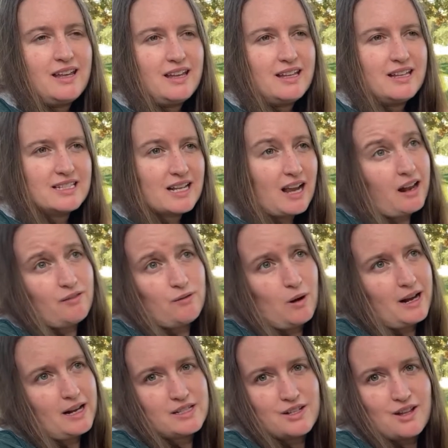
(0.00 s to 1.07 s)
It's kind of
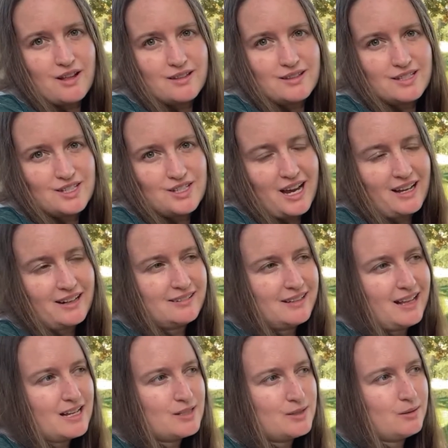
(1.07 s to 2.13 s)
why I started this channel
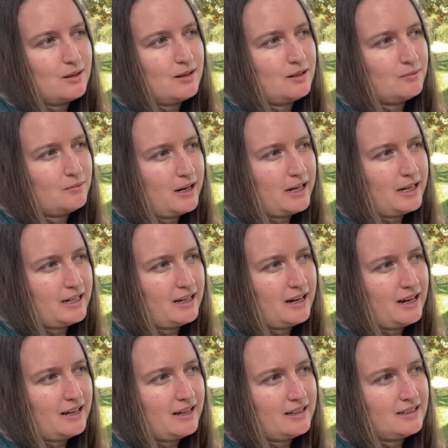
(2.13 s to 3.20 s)
as well, and why
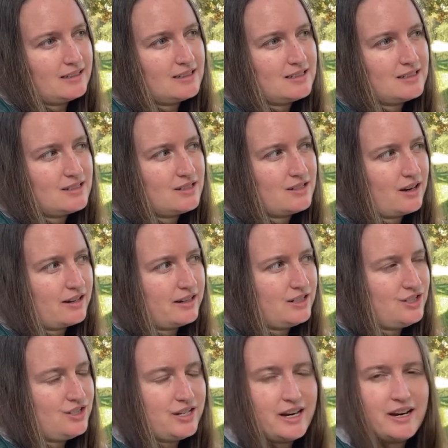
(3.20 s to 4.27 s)
I started
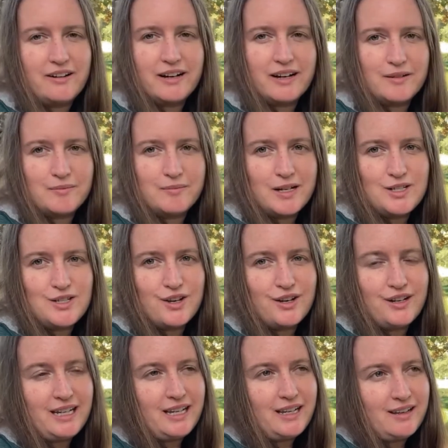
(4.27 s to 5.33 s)
sharing my
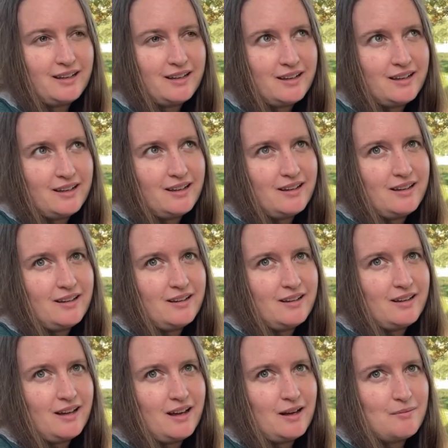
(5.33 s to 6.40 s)
journey,
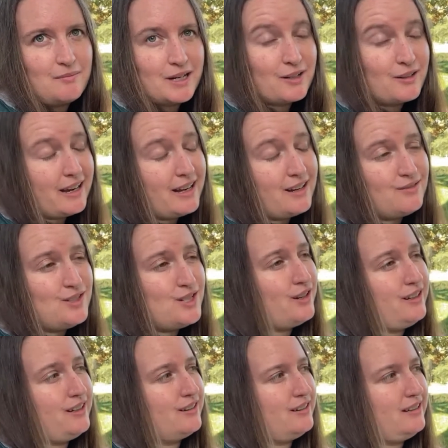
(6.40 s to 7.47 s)
my creative
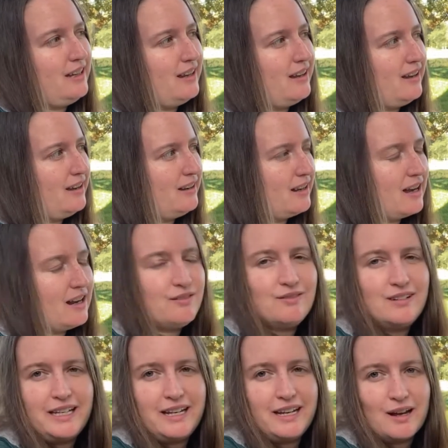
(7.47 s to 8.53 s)
journey on here, and kind of
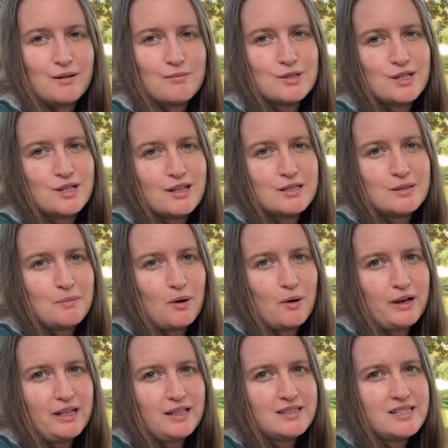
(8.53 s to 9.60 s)
leading up to this
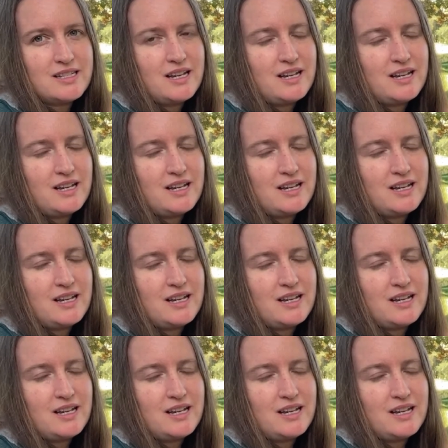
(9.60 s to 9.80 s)
point.